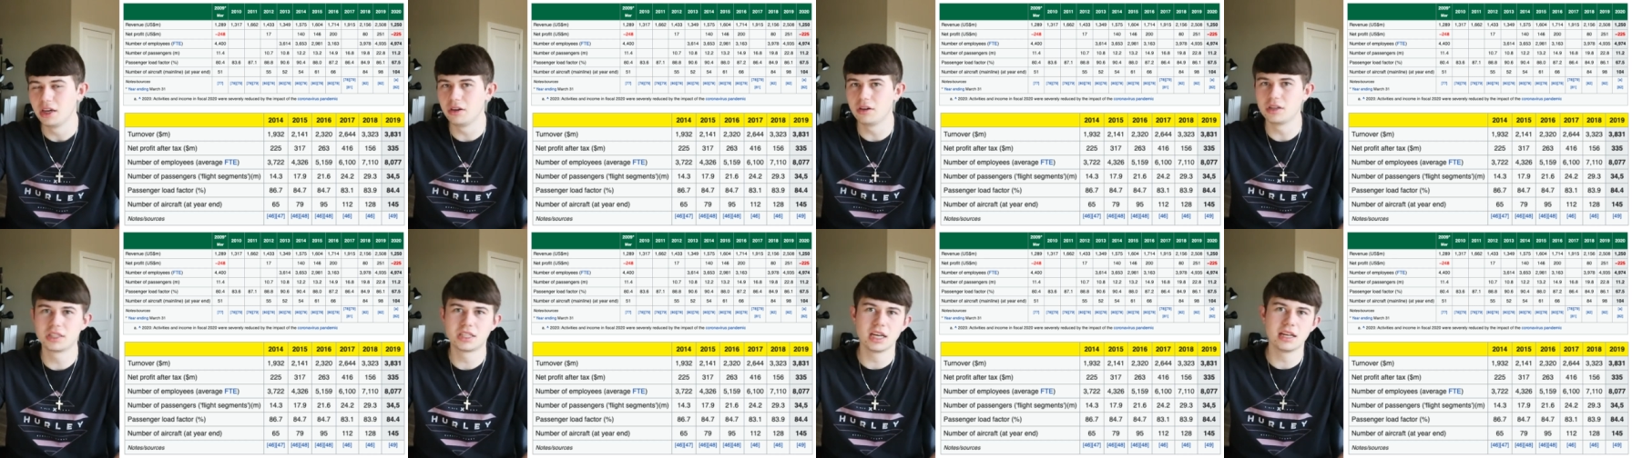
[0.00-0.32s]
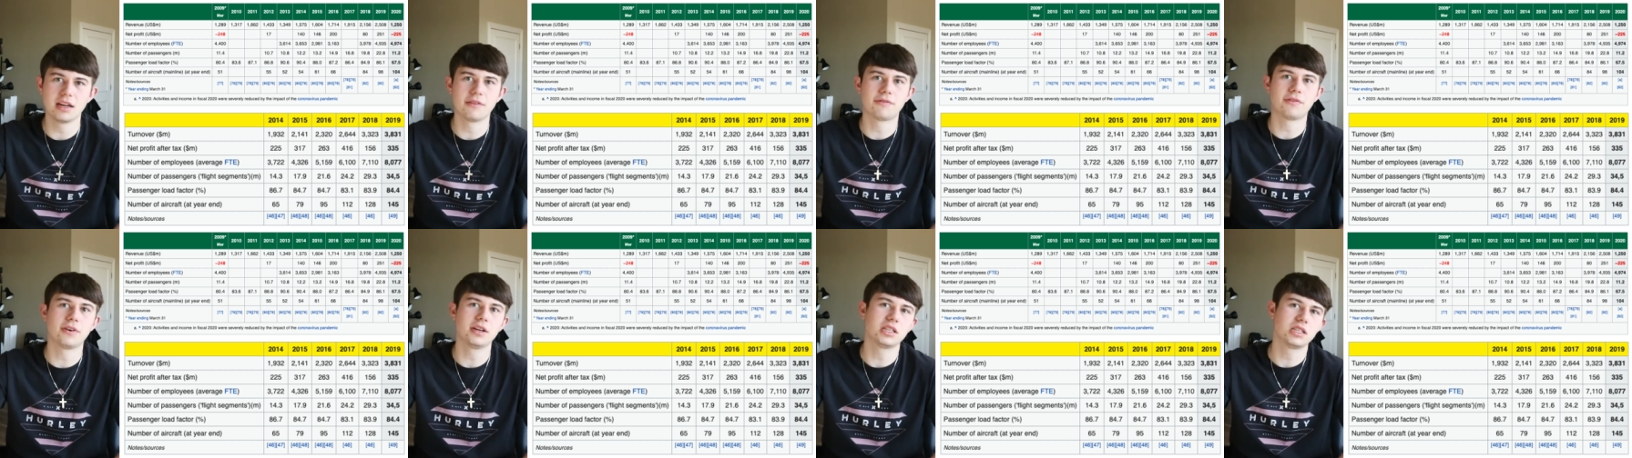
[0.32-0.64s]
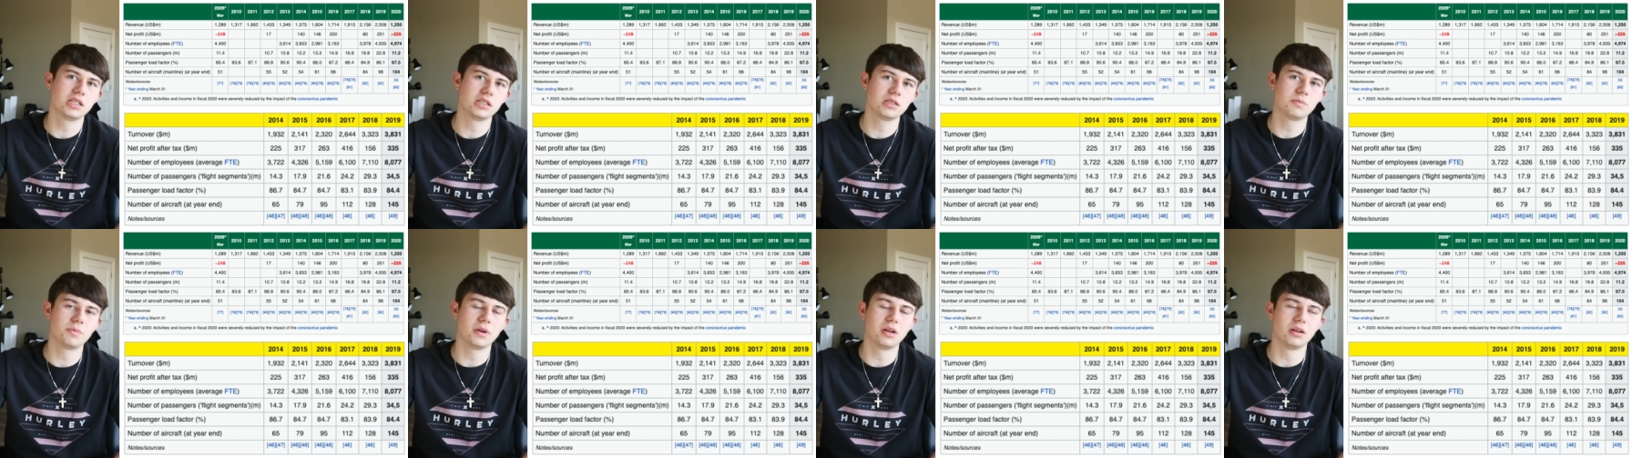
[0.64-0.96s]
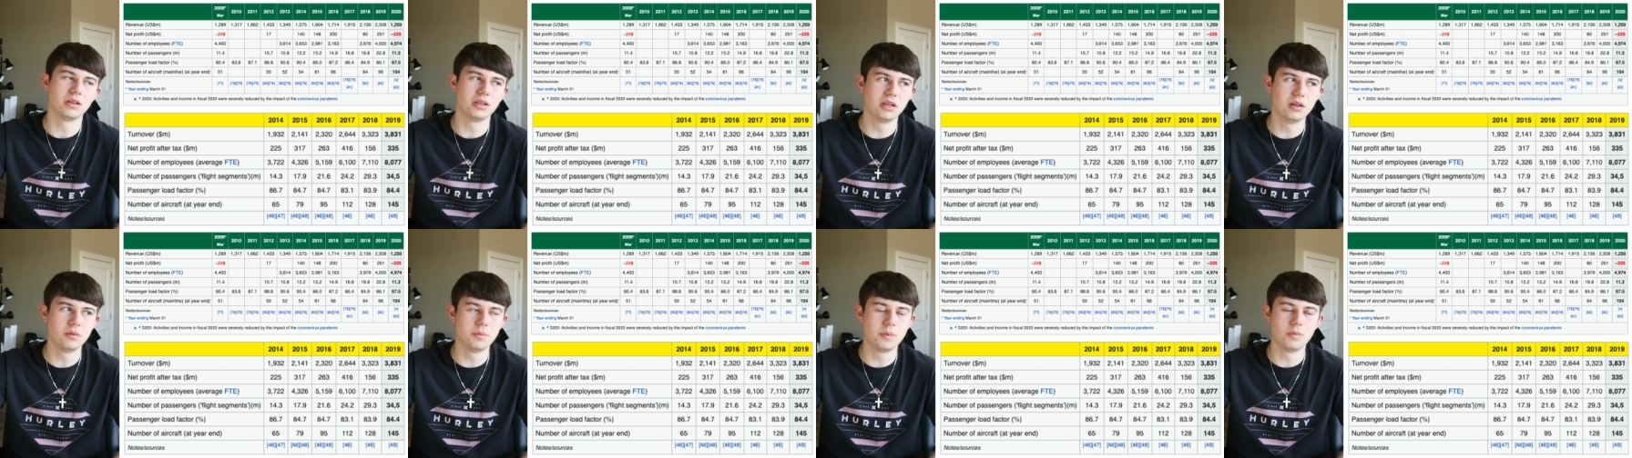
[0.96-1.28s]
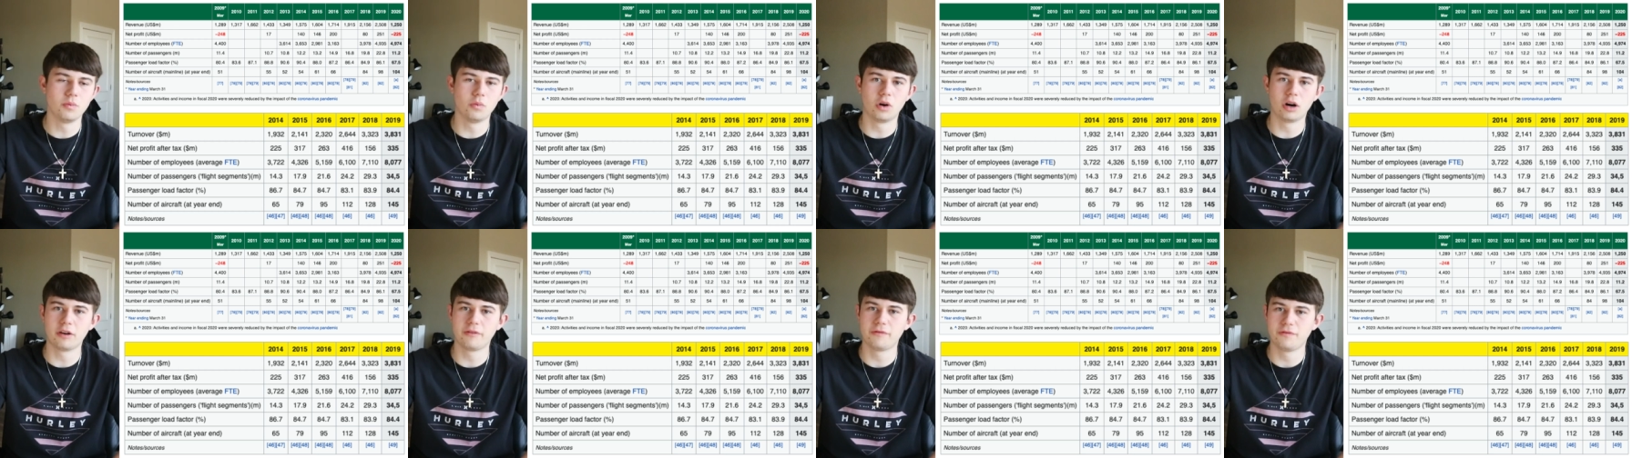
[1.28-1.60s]
you could say that Frontier's been a little
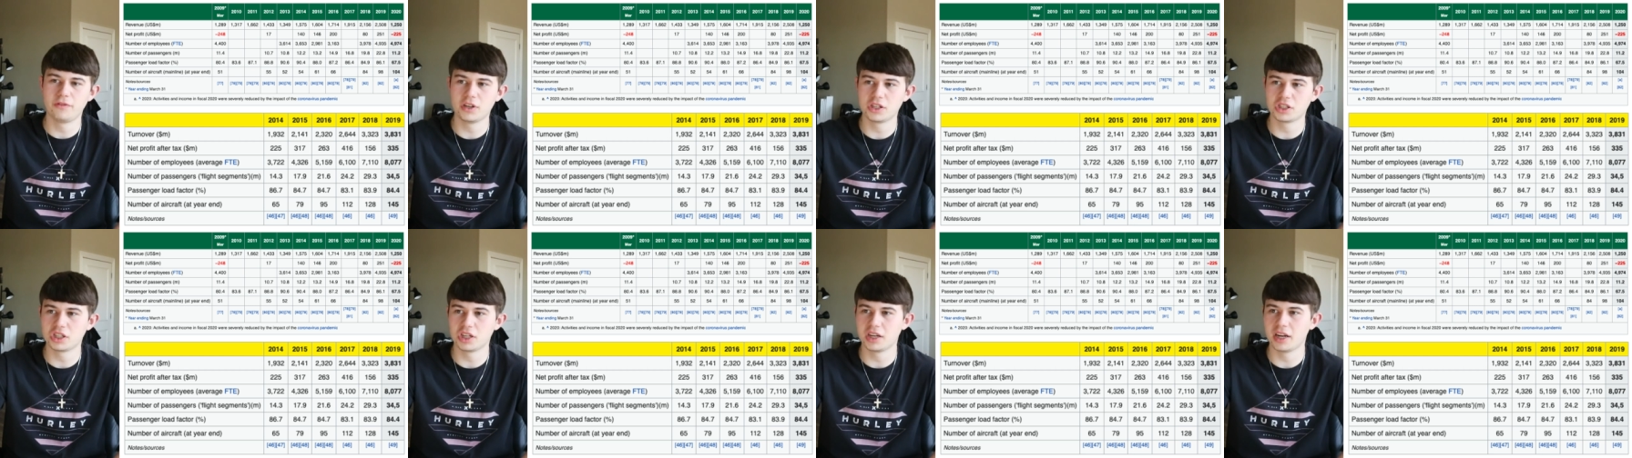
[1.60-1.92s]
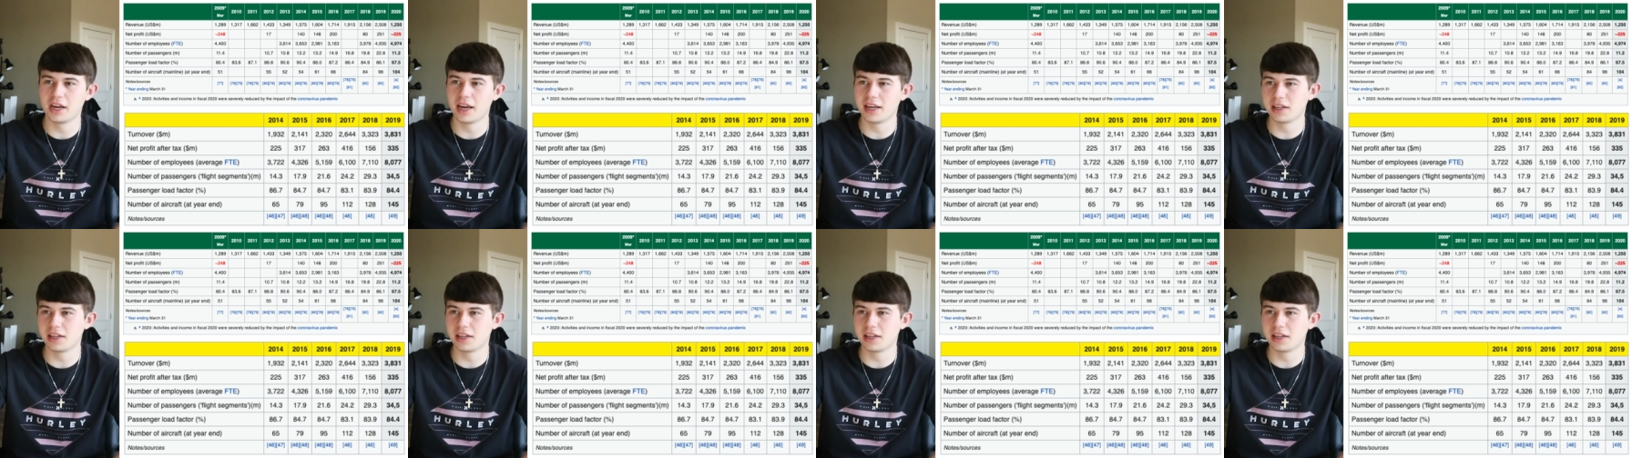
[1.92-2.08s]
bit more efficient.